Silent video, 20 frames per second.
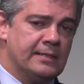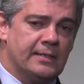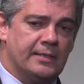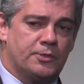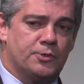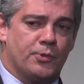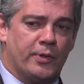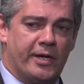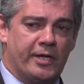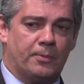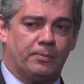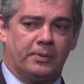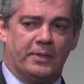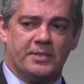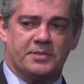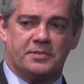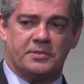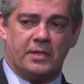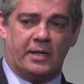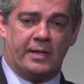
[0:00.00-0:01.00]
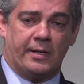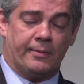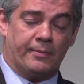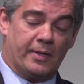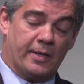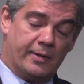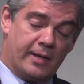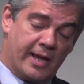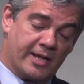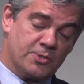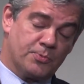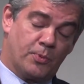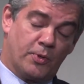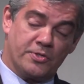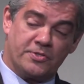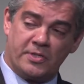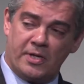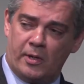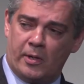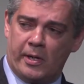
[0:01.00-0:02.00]
trade plus
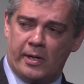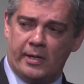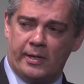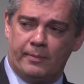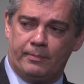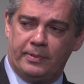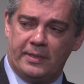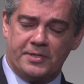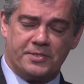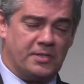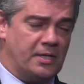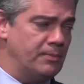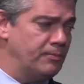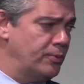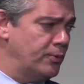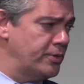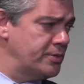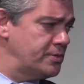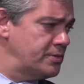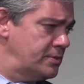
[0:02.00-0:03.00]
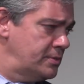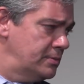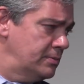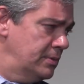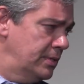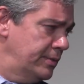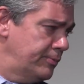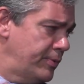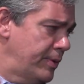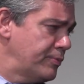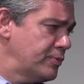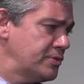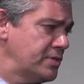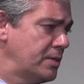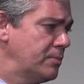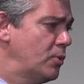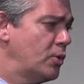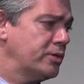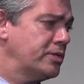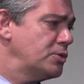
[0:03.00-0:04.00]
exports or plus imports represent
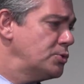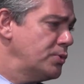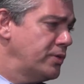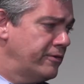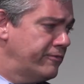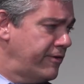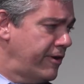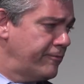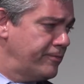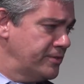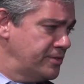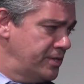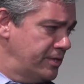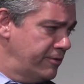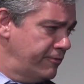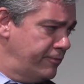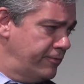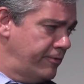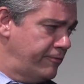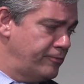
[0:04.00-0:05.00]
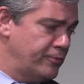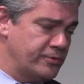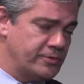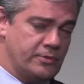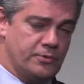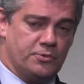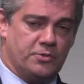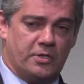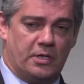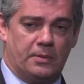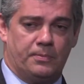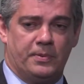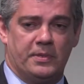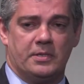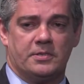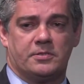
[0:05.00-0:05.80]
more than 25% of Brazil's GDP.